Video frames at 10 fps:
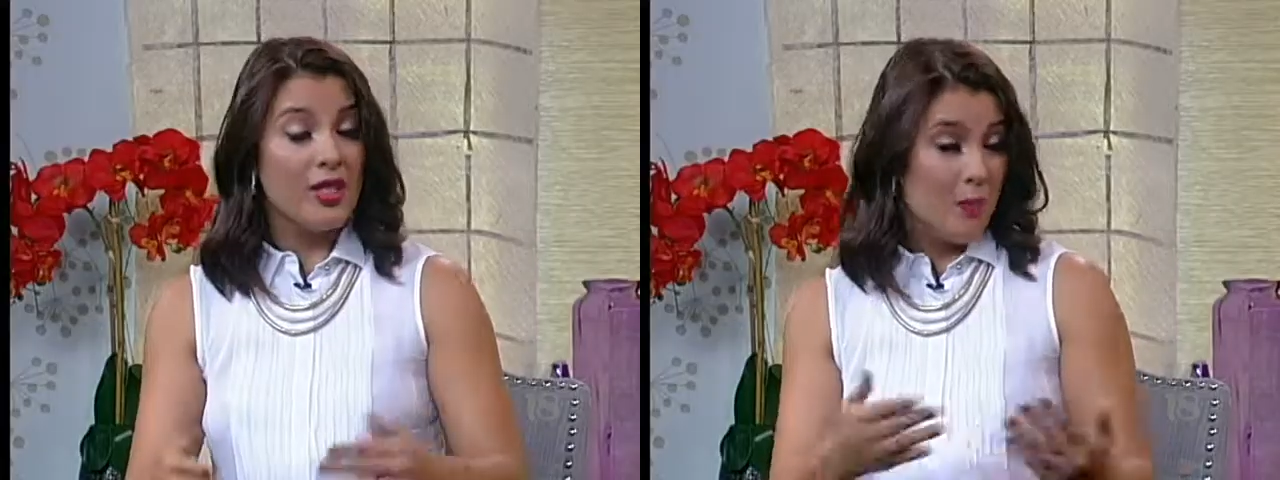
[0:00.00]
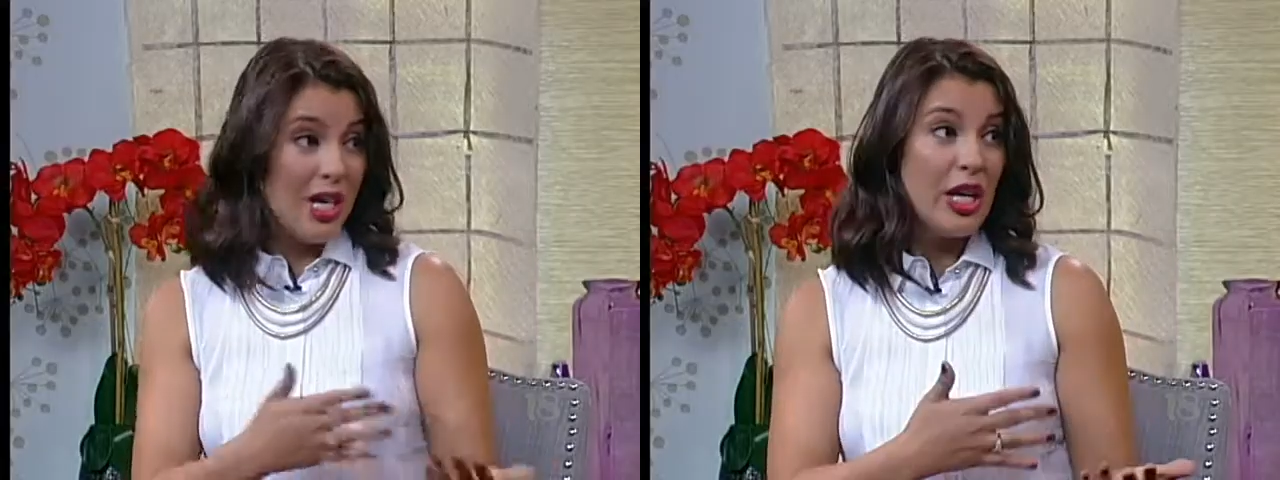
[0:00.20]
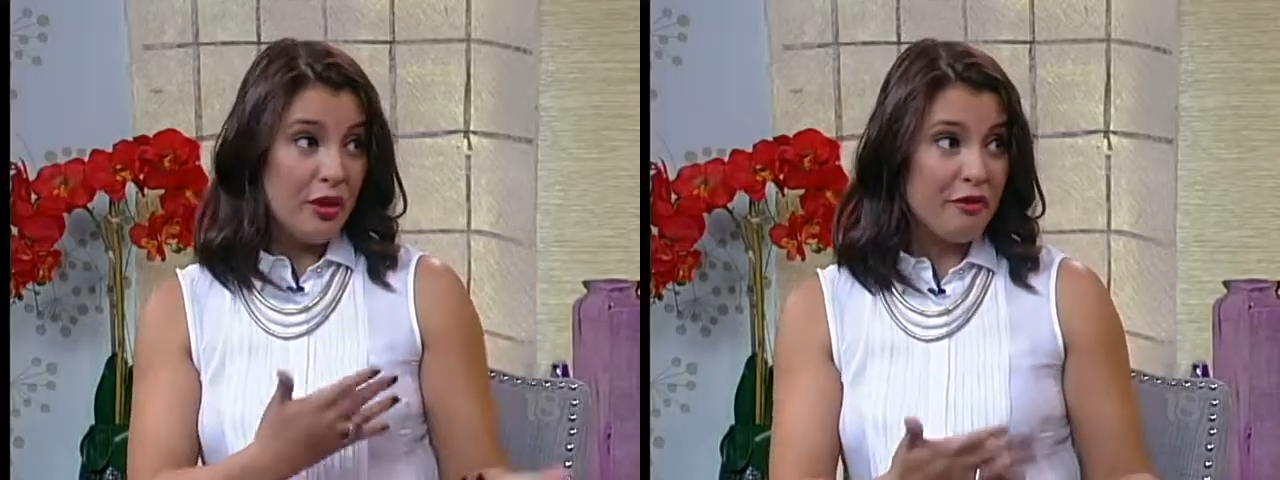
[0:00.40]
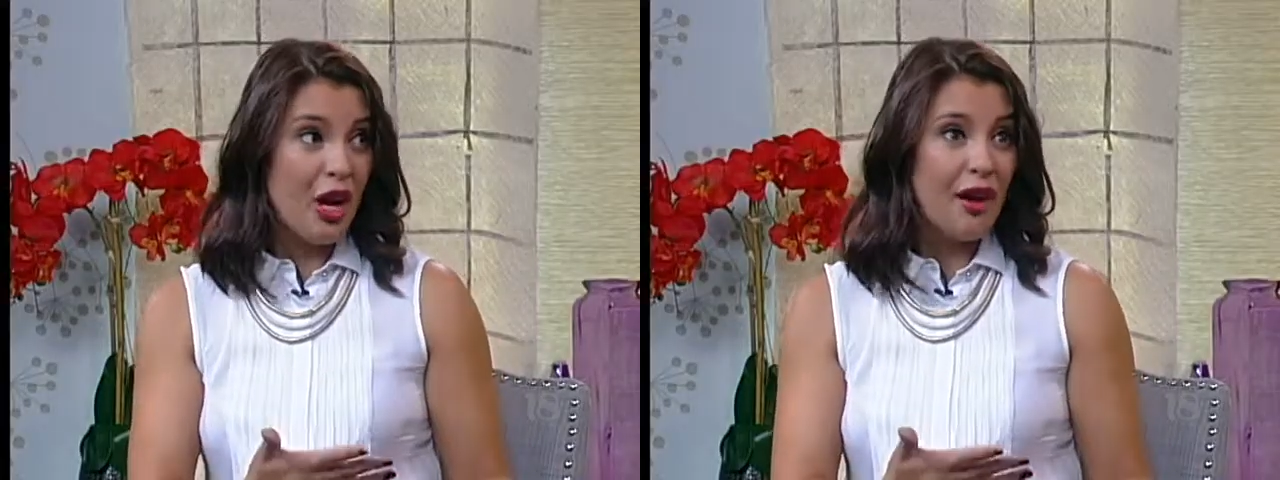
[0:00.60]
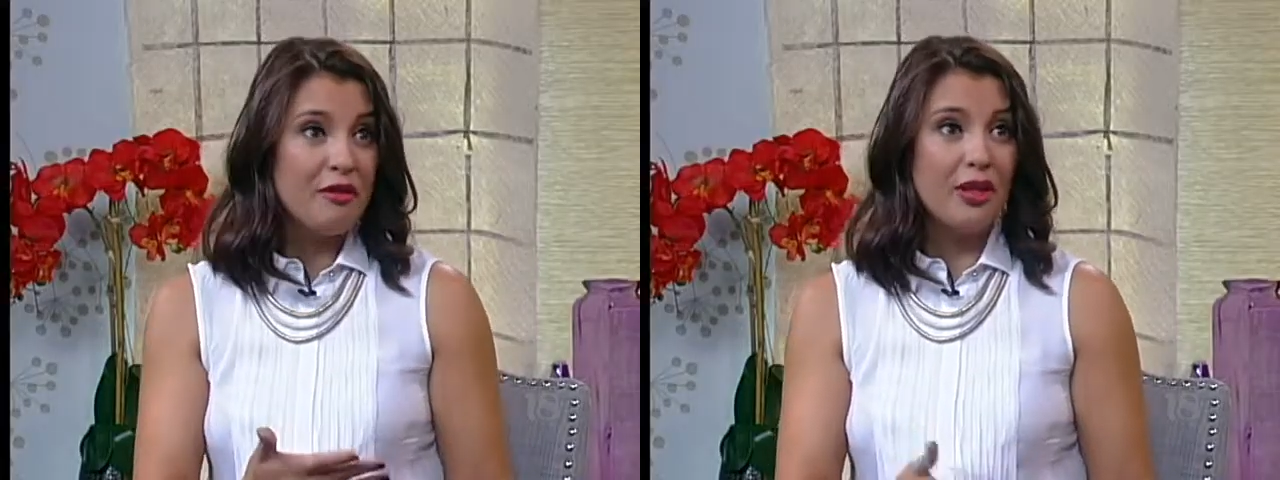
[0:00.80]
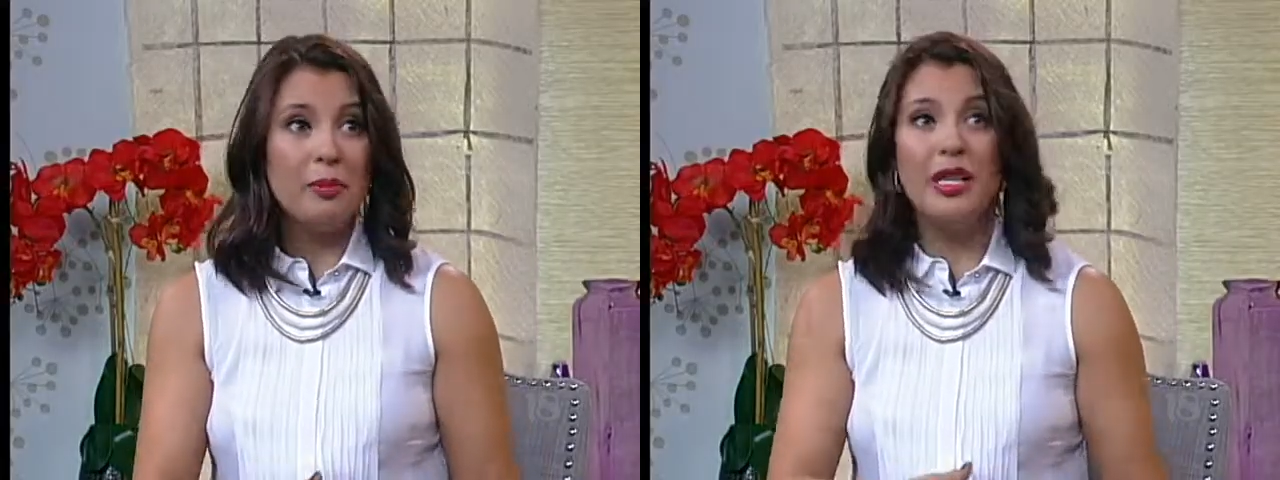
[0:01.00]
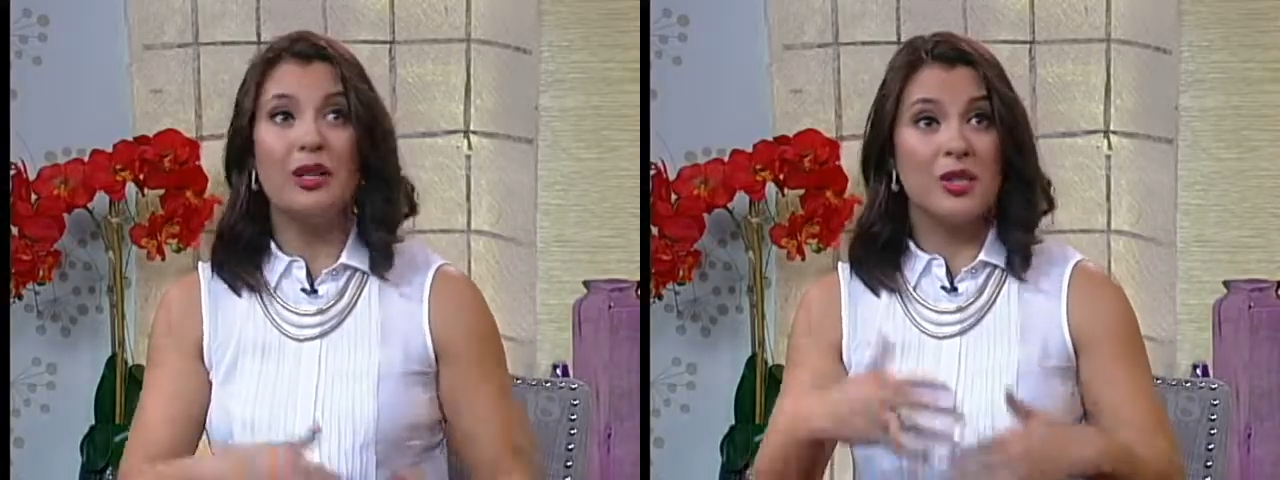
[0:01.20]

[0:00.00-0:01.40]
speaking of non-Filipinos,